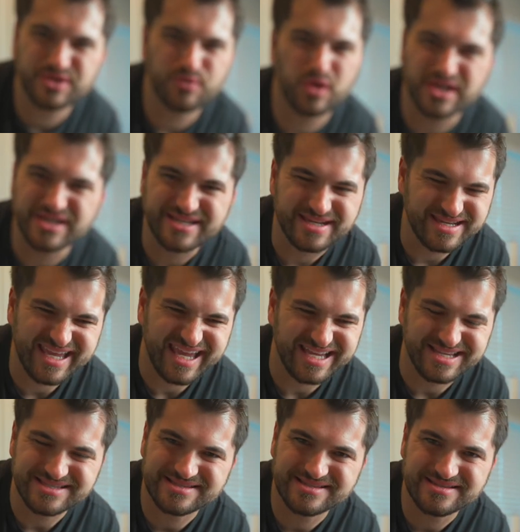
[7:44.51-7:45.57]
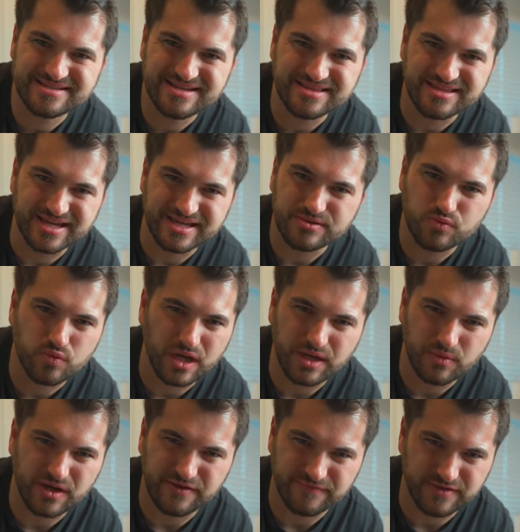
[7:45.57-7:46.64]
want it to taste like white
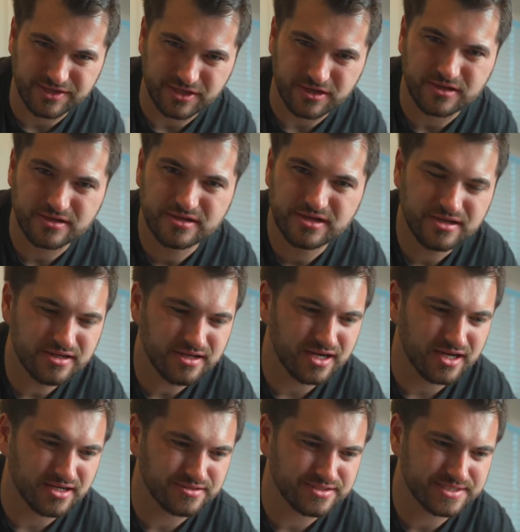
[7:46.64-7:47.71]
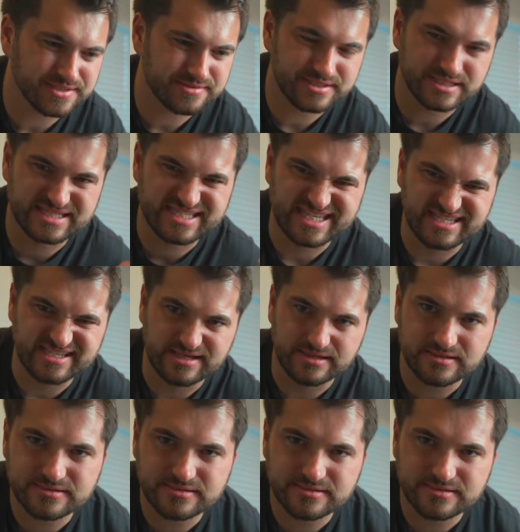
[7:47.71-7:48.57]
wine vinegar. Just season it.